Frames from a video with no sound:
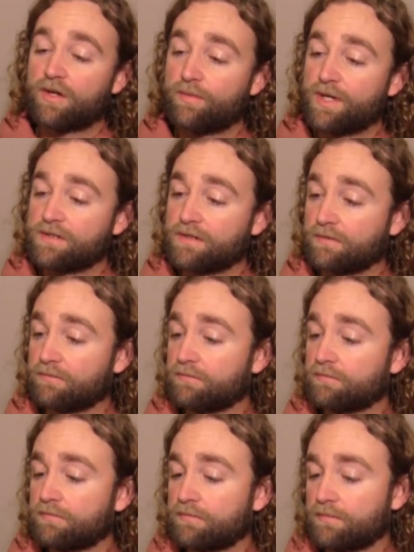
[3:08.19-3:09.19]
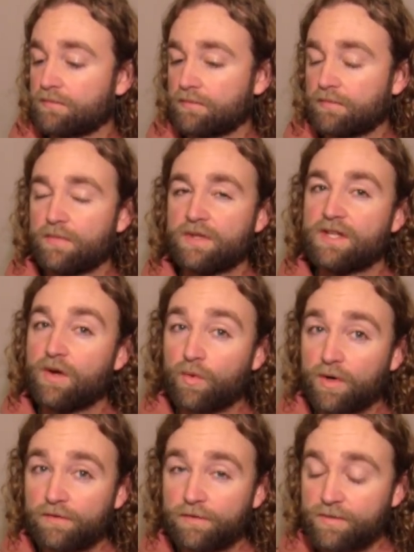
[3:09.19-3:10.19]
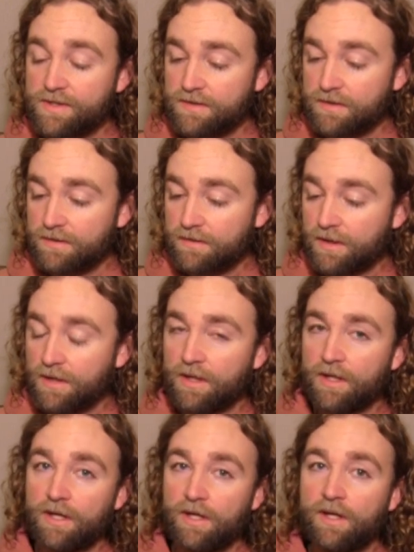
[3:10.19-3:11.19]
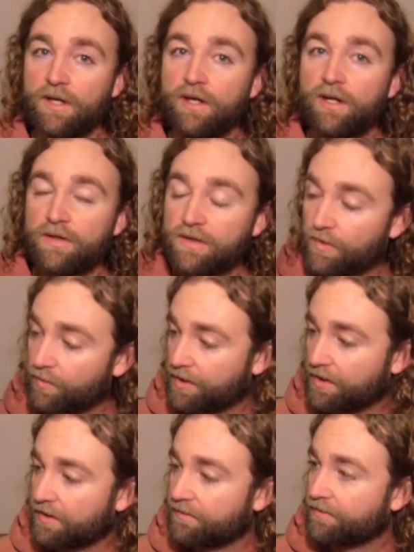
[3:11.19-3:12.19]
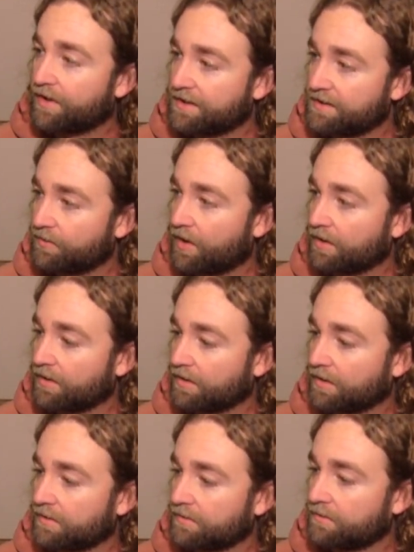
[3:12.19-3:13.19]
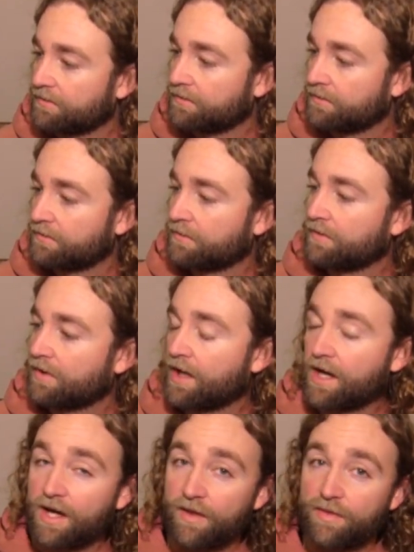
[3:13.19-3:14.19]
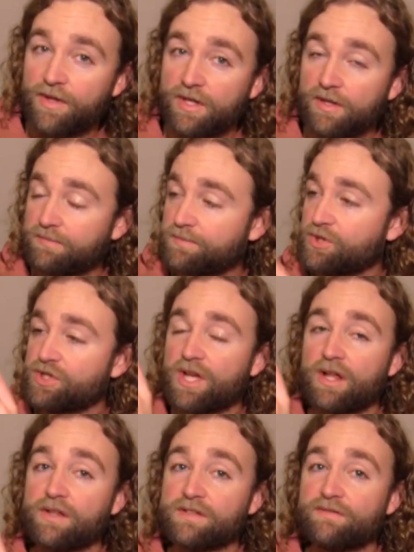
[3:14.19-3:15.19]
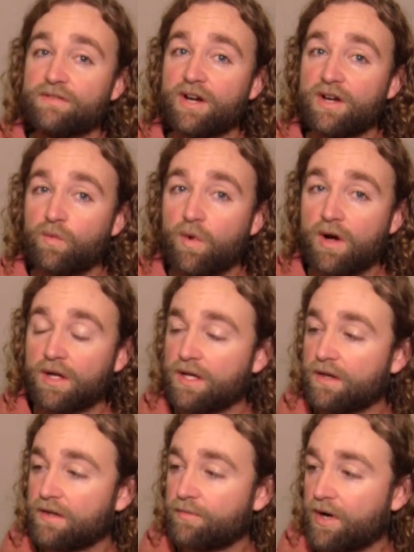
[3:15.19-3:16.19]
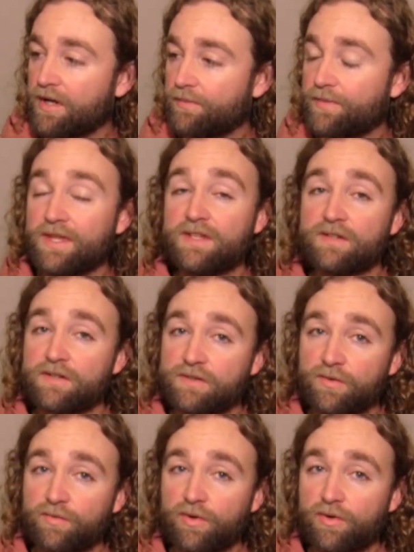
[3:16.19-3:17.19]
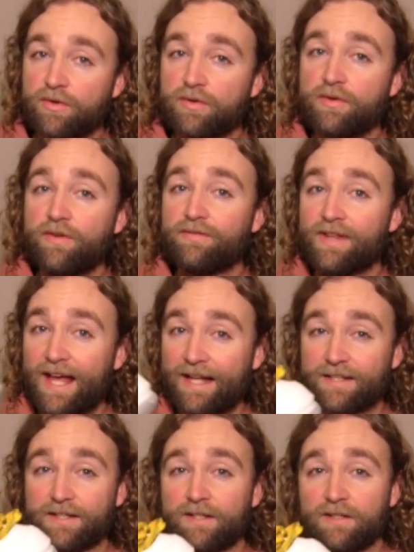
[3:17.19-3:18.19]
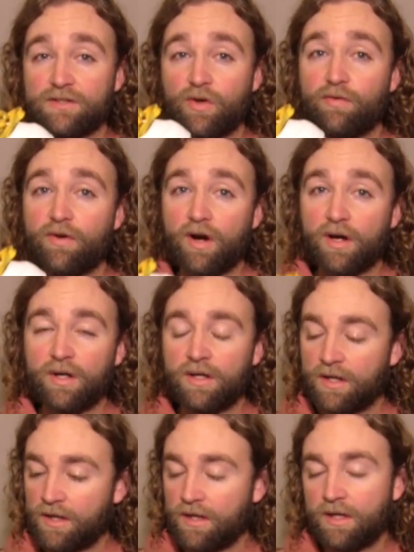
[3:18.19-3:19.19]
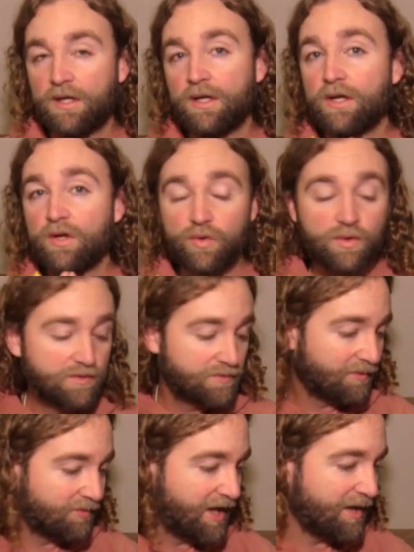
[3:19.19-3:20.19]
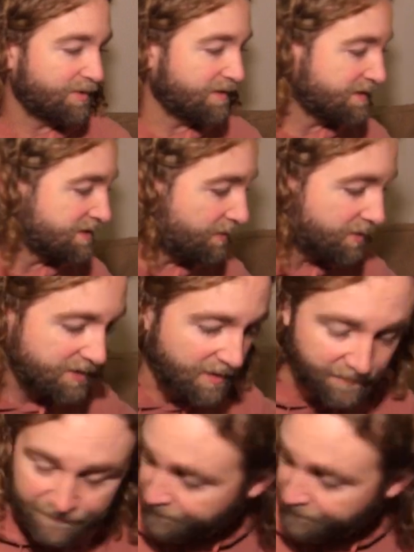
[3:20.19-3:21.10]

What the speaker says: amazing. They don't work for Wizard. They're really good for anti-rocker. The shell is very wonky on the bottom. These also roll flat so far. Who knows what will happen in the summertime.